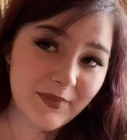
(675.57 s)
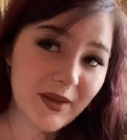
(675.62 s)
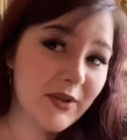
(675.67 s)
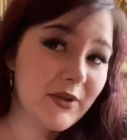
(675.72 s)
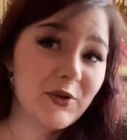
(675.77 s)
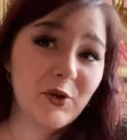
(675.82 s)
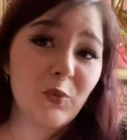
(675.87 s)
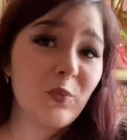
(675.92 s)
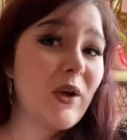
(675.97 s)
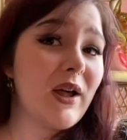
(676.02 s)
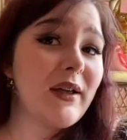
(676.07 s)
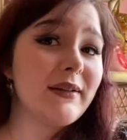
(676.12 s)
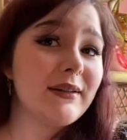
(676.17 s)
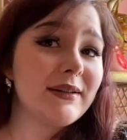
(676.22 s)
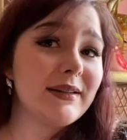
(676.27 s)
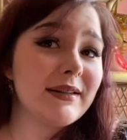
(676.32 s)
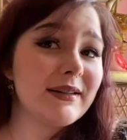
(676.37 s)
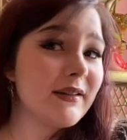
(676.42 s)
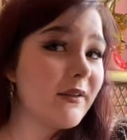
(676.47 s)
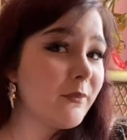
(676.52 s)
your
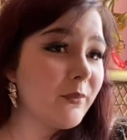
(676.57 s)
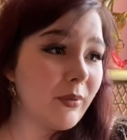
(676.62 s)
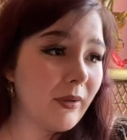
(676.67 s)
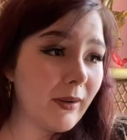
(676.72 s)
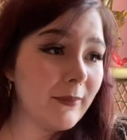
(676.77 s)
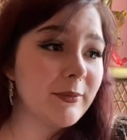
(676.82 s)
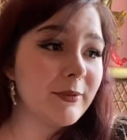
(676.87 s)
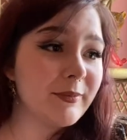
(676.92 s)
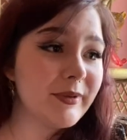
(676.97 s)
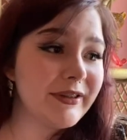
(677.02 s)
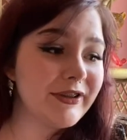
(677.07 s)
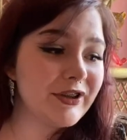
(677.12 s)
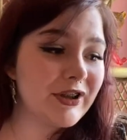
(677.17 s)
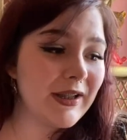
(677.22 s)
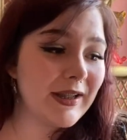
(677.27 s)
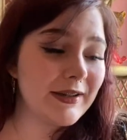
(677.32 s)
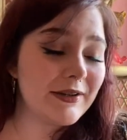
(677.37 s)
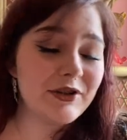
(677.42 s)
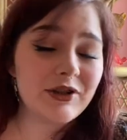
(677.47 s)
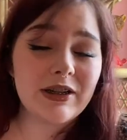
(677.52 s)
policies have probably
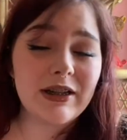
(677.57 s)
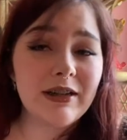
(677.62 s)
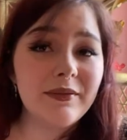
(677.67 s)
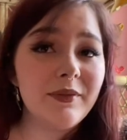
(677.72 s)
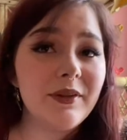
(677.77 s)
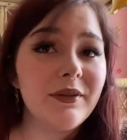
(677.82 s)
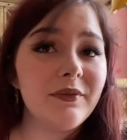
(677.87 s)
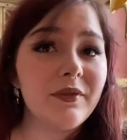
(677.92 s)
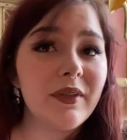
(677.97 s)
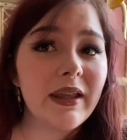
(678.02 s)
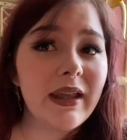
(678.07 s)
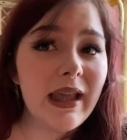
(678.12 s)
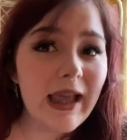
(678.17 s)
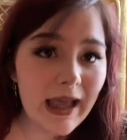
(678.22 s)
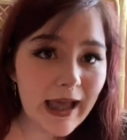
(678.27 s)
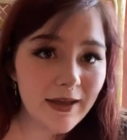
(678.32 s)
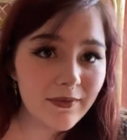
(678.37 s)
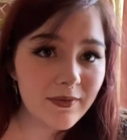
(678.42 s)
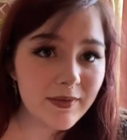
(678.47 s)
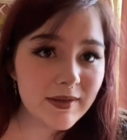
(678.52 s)
changed. Even if they
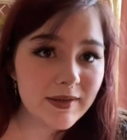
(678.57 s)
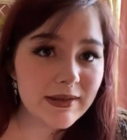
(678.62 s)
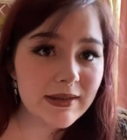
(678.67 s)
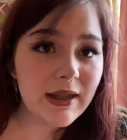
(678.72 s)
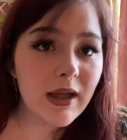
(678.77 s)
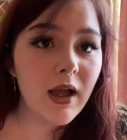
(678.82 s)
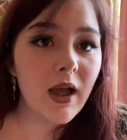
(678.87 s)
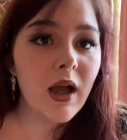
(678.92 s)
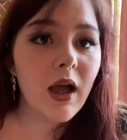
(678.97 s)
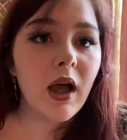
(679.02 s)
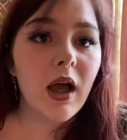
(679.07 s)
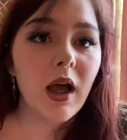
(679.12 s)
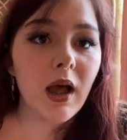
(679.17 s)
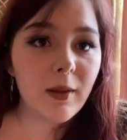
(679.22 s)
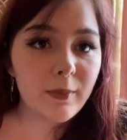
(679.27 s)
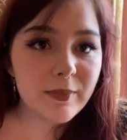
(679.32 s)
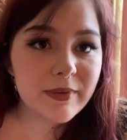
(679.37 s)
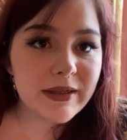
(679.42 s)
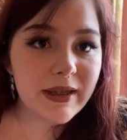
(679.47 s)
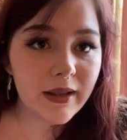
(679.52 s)
haven't,
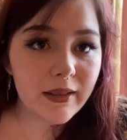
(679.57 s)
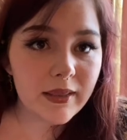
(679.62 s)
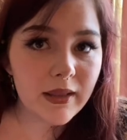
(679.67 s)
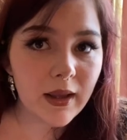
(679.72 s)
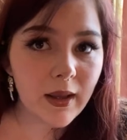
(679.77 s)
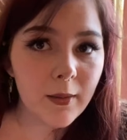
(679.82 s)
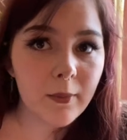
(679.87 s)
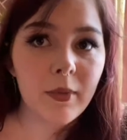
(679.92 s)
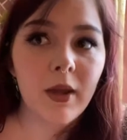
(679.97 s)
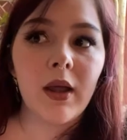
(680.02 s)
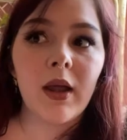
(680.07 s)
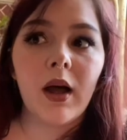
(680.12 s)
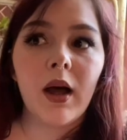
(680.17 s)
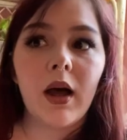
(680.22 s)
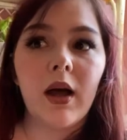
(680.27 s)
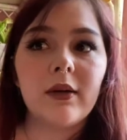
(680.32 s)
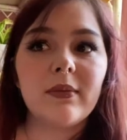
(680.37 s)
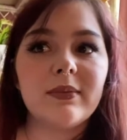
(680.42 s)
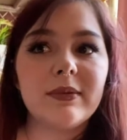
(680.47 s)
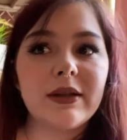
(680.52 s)
update them.
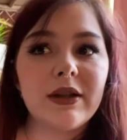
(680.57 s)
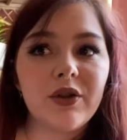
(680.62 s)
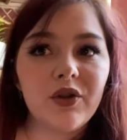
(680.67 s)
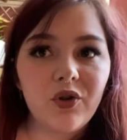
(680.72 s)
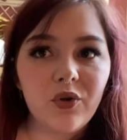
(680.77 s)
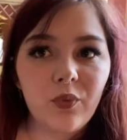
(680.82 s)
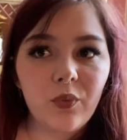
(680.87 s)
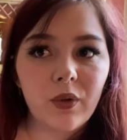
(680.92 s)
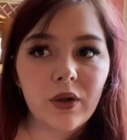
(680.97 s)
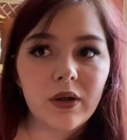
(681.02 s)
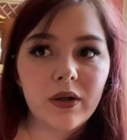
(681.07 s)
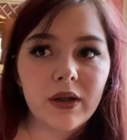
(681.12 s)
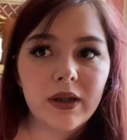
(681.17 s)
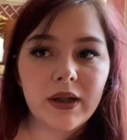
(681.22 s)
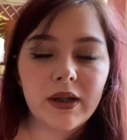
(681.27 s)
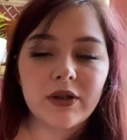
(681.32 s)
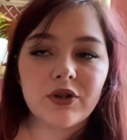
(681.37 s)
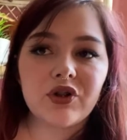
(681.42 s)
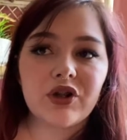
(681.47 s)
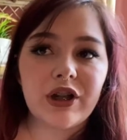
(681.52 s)
Update your
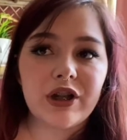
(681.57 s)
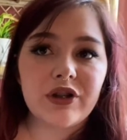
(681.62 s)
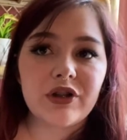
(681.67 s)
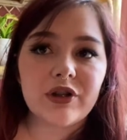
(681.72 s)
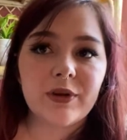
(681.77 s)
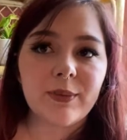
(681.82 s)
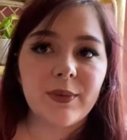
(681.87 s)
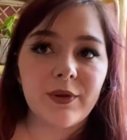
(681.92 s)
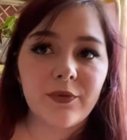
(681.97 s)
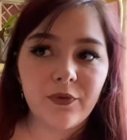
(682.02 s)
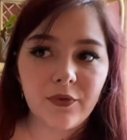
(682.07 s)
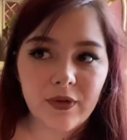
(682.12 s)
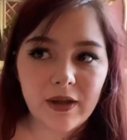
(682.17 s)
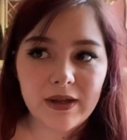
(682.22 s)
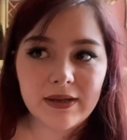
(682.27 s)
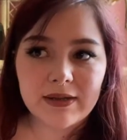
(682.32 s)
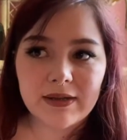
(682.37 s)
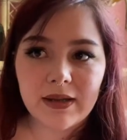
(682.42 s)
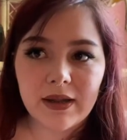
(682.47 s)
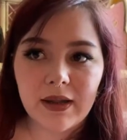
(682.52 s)
wording, change up the
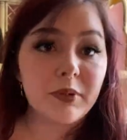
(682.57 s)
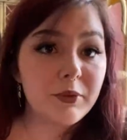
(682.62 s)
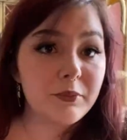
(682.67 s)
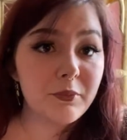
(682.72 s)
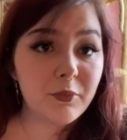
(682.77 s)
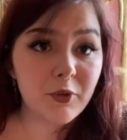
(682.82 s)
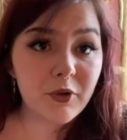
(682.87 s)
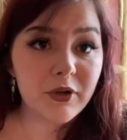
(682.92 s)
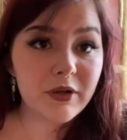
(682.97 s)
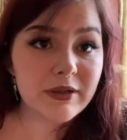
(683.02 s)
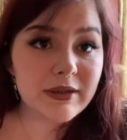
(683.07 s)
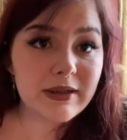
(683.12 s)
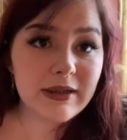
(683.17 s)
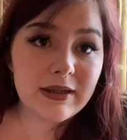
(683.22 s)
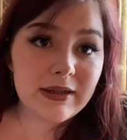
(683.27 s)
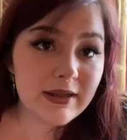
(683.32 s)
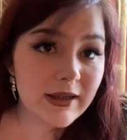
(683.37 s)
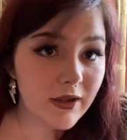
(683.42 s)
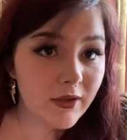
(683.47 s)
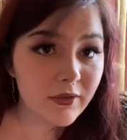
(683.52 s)
phrasing, put more
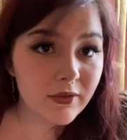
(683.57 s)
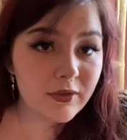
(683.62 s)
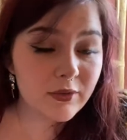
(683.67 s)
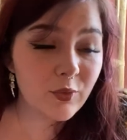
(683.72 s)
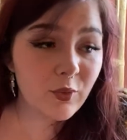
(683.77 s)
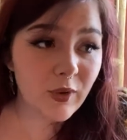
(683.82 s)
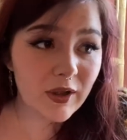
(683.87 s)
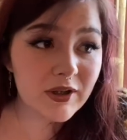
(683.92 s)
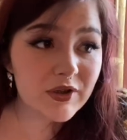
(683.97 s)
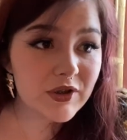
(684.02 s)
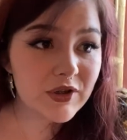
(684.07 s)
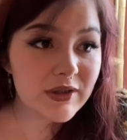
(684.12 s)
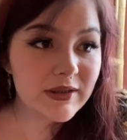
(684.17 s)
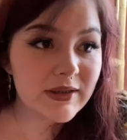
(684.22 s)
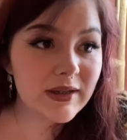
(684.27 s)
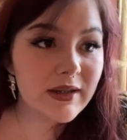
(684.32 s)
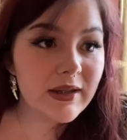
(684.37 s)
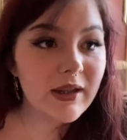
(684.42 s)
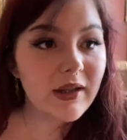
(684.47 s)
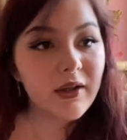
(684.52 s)
detailed questions
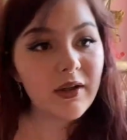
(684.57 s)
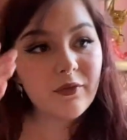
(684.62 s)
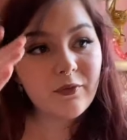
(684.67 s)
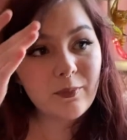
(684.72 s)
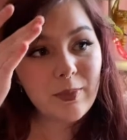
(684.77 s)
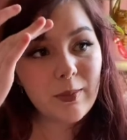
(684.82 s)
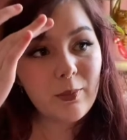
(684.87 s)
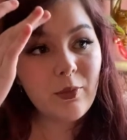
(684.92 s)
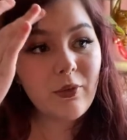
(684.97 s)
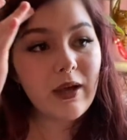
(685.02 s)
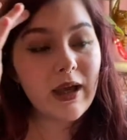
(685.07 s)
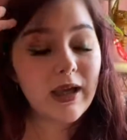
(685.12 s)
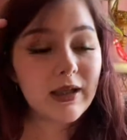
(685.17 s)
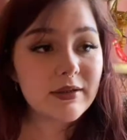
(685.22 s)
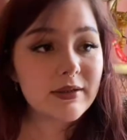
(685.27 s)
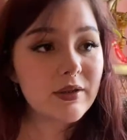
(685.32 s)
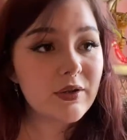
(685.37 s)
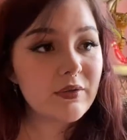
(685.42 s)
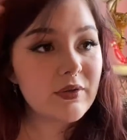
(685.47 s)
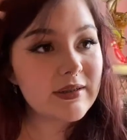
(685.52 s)
in there. If people
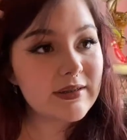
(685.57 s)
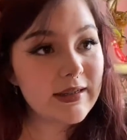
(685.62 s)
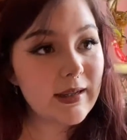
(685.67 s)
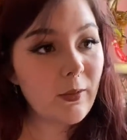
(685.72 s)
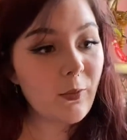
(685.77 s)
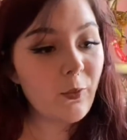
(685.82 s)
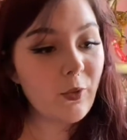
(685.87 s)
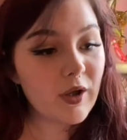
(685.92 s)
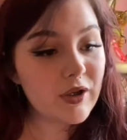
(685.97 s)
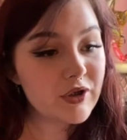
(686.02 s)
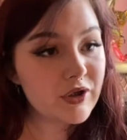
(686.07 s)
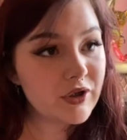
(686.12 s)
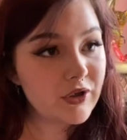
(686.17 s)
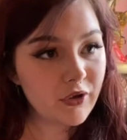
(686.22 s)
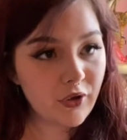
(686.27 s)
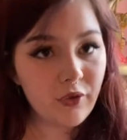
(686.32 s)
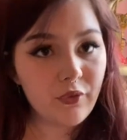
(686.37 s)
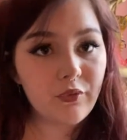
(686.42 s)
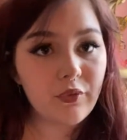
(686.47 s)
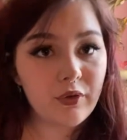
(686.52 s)
ask you the same question
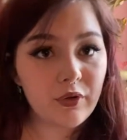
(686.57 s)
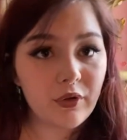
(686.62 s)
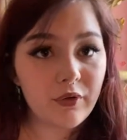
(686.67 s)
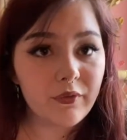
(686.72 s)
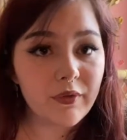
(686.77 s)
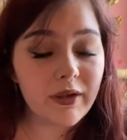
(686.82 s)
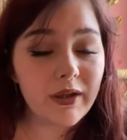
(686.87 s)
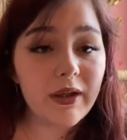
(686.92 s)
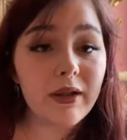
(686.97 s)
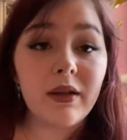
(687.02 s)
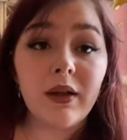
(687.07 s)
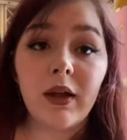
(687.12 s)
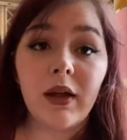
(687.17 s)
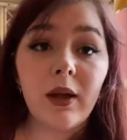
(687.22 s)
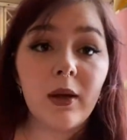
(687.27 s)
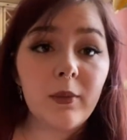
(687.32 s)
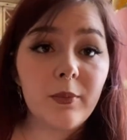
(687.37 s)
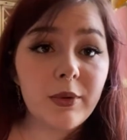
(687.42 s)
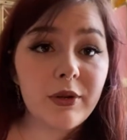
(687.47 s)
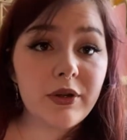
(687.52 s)
over and over again,
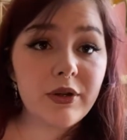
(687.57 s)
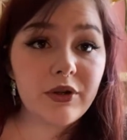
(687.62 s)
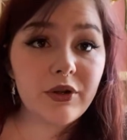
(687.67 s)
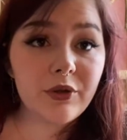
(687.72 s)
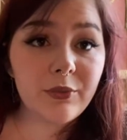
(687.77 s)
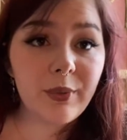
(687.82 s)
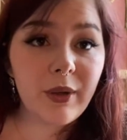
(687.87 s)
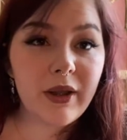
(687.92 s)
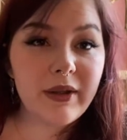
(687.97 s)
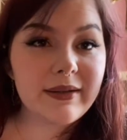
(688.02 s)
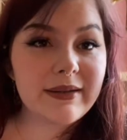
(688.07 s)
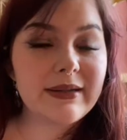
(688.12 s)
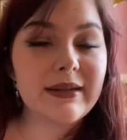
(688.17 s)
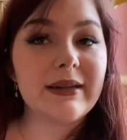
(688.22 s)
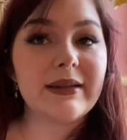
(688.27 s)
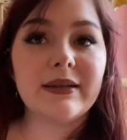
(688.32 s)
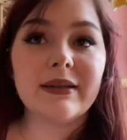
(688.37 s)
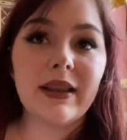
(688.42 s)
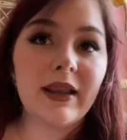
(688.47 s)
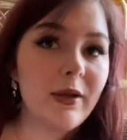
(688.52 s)
put it in your
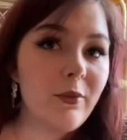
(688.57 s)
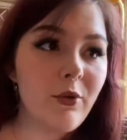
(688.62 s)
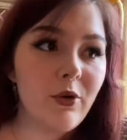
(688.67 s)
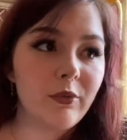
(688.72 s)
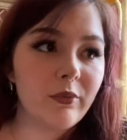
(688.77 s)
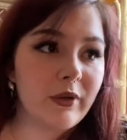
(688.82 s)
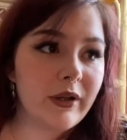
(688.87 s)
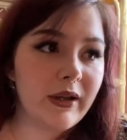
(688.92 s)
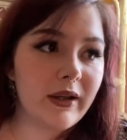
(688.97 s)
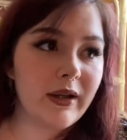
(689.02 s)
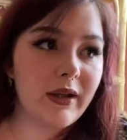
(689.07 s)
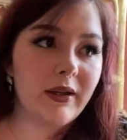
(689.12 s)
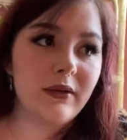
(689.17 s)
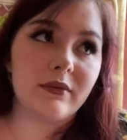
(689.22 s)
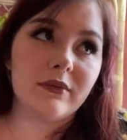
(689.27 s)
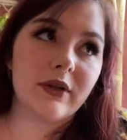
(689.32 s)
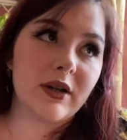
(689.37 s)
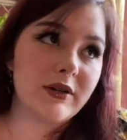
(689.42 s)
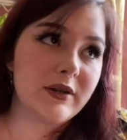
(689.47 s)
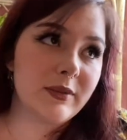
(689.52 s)
policies. They won't read
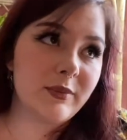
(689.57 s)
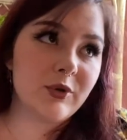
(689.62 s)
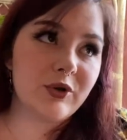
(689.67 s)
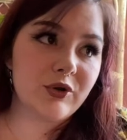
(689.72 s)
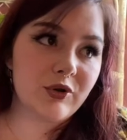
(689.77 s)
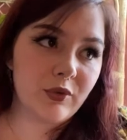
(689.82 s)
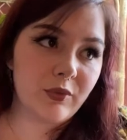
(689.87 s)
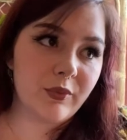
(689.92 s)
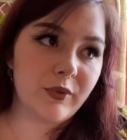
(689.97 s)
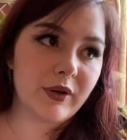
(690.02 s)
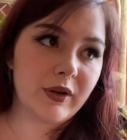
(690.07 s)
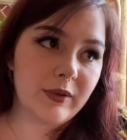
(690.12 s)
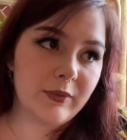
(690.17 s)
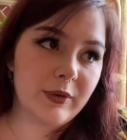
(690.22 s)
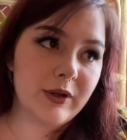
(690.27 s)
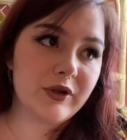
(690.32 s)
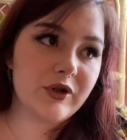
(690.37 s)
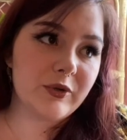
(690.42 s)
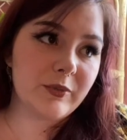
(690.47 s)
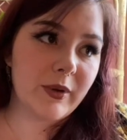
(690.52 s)
it. Customers don't really
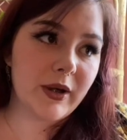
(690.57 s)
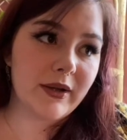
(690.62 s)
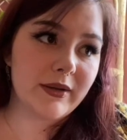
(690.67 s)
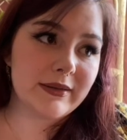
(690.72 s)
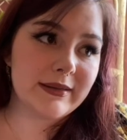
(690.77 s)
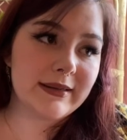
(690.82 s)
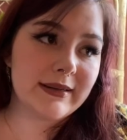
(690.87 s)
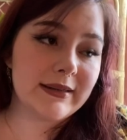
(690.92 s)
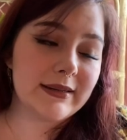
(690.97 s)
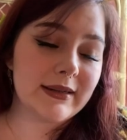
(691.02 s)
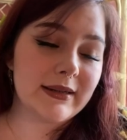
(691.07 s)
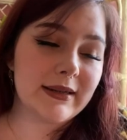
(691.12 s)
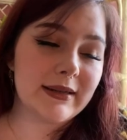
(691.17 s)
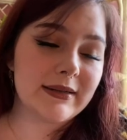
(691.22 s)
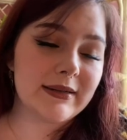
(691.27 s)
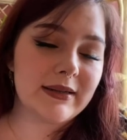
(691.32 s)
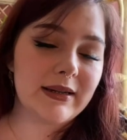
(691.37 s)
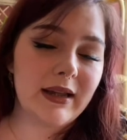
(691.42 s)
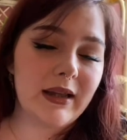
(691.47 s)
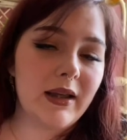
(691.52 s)
read your policies on
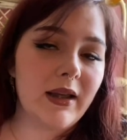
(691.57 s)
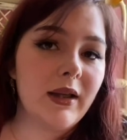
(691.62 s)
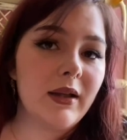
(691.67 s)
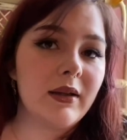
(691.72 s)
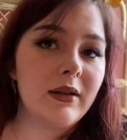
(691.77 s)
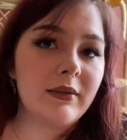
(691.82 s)
Etsy.